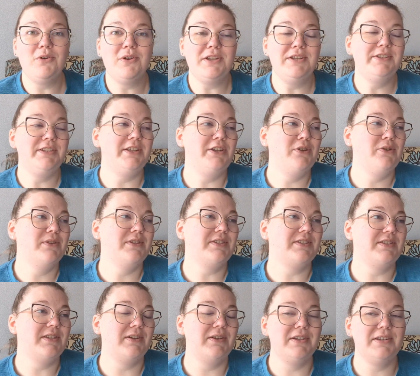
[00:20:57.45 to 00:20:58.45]
continue this
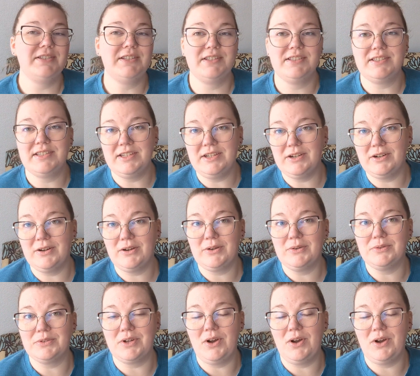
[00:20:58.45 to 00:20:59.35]
series as the year goes